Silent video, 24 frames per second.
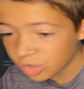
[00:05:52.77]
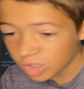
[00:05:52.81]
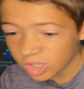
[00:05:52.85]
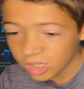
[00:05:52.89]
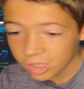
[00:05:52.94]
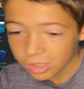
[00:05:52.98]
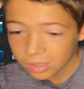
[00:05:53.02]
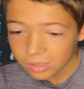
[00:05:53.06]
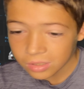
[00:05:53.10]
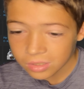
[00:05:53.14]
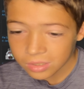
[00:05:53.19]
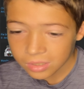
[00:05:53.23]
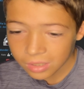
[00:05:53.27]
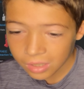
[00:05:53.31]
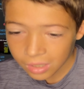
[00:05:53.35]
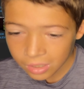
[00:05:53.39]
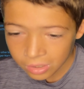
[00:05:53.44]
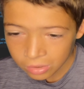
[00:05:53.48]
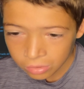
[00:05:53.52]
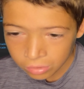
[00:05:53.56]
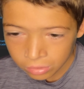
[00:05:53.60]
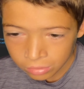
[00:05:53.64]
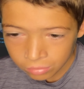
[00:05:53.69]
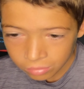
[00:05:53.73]
Cheese?
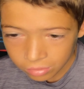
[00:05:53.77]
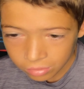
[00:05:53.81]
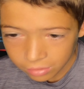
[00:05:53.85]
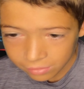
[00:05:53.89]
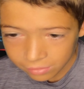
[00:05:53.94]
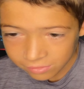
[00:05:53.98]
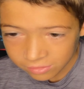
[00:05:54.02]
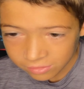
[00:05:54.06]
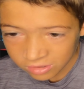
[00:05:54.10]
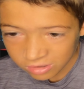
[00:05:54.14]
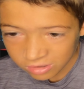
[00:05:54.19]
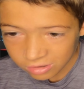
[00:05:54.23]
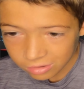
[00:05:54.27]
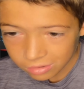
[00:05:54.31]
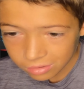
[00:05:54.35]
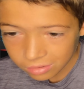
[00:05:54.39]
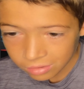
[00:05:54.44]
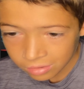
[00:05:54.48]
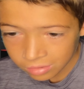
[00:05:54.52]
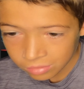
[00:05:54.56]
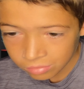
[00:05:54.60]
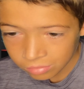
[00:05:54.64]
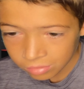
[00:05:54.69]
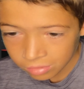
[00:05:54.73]
I don't know what all our
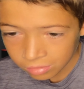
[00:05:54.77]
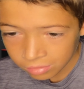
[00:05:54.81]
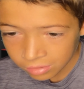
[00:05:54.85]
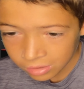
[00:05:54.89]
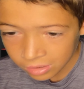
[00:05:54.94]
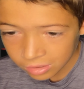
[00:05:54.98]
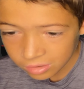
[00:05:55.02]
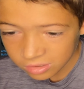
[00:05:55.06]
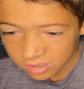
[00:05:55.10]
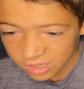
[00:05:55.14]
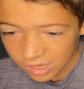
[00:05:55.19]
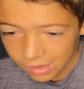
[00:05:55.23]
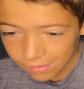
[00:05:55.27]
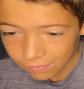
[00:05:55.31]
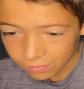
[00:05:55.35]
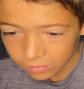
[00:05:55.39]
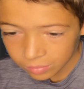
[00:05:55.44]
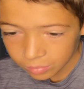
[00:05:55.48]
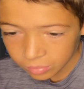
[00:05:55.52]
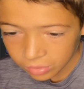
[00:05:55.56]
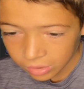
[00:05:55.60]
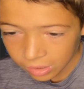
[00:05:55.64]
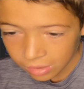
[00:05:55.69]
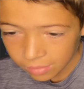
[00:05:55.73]
other arcades have
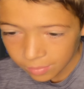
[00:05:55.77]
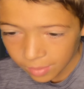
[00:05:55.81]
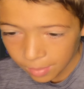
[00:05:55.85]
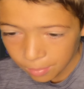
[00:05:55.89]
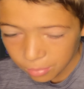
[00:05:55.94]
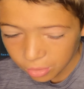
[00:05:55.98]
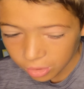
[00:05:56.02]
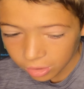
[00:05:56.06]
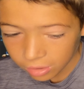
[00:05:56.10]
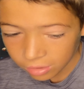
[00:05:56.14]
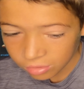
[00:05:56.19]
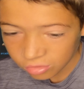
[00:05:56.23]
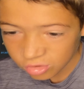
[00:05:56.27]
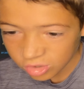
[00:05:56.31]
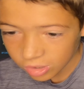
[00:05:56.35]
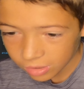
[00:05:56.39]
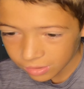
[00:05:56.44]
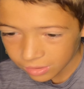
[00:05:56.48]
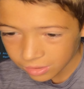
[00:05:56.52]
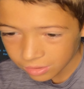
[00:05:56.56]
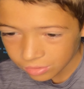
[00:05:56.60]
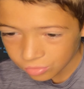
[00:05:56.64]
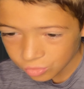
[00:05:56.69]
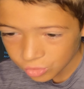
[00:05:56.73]
it, but I remember it at
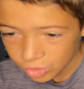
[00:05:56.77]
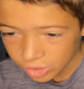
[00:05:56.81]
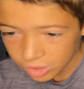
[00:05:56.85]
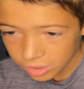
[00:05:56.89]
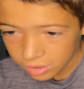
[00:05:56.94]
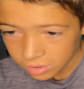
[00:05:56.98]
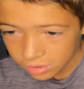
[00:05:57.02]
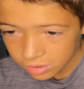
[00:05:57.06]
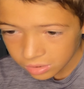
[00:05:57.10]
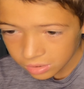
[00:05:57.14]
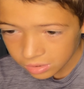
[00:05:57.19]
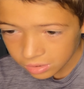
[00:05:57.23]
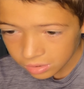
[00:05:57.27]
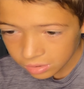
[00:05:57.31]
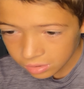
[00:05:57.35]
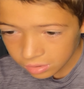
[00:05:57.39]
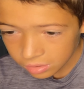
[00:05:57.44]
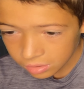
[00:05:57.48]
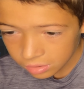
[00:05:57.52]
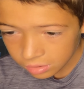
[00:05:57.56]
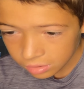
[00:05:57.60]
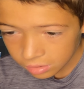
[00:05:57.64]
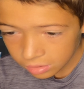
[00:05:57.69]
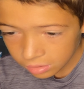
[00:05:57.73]
Chuck E. Cheese.
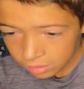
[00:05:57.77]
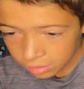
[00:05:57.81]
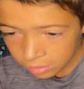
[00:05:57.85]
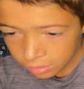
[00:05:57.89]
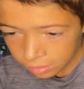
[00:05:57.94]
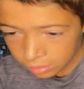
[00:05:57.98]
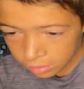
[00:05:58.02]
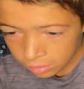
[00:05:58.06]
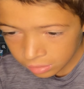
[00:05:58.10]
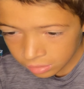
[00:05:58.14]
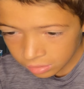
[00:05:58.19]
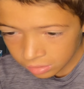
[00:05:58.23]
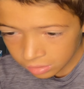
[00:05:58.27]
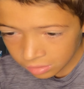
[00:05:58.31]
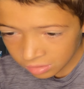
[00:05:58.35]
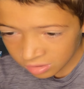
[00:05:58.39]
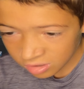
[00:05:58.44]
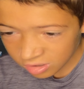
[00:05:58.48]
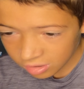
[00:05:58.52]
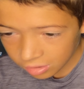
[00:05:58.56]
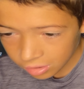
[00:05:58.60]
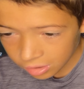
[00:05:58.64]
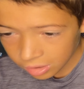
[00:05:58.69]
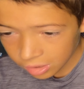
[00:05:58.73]

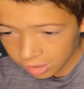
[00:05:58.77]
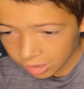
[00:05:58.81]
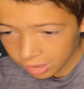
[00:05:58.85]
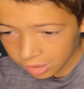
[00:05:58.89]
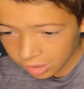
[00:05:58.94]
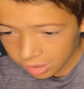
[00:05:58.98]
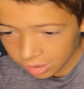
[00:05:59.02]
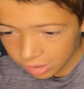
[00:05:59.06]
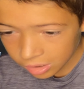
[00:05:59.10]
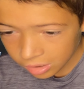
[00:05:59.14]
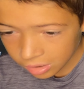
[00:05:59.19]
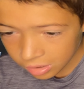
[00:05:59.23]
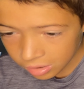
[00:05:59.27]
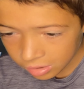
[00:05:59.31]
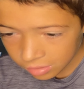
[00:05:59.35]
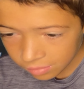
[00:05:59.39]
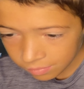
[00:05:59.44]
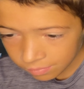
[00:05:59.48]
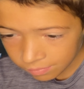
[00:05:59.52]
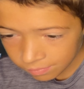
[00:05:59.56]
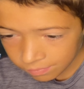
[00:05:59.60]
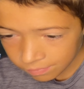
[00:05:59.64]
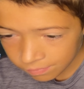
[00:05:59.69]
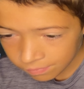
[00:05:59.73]

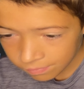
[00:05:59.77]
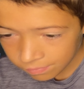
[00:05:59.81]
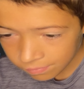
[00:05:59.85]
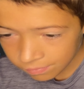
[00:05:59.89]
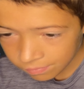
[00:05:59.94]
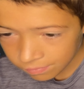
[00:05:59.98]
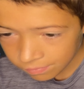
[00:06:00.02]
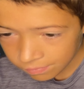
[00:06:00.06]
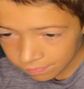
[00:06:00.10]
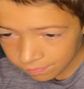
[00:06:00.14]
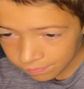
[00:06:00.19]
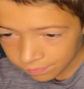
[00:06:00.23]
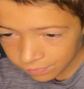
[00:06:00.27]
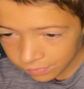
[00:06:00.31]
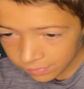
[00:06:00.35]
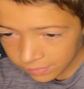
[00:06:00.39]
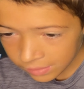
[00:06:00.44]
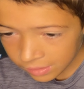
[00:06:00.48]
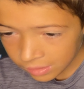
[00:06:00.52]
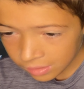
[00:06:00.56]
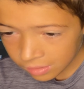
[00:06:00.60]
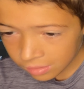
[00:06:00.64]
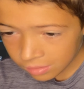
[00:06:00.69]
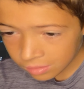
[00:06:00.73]
Um,
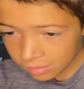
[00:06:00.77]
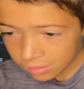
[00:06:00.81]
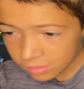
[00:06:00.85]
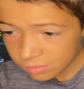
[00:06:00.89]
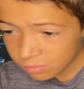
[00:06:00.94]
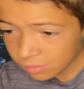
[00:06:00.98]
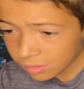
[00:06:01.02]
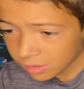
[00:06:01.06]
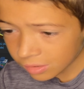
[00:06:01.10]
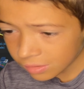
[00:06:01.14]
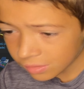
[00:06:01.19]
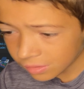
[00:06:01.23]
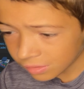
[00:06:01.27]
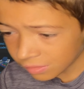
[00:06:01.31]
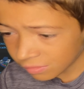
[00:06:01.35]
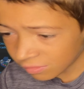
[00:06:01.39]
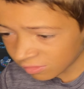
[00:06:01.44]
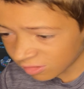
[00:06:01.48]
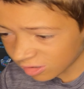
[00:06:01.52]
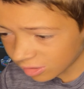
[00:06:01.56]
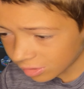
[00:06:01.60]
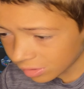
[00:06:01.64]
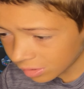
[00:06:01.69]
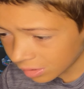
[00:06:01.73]
this one doesn't
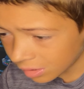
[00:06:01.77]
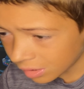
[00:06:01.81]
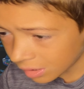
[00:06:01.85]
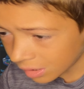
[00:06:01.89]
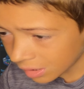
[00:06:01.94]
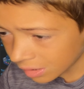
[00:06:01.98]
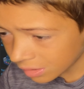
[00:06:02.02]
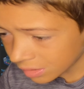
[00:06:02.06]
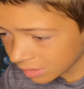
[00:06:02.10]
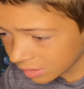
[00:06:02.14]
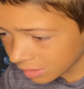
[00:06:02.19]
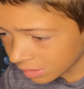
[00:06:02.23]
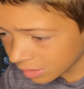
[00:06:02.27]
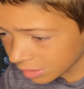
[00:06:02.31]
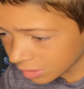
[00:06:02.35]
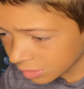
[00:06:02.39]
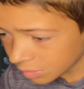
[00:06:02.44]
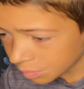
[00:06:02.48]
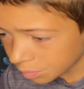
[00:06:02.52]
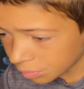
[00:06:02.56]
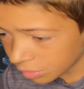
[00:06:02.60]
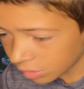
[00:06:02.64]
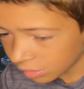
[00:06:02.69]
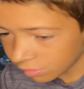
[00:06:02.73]
look the
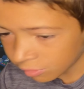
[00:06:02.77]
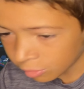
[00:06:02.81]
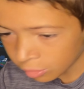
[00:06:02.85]
nicest, but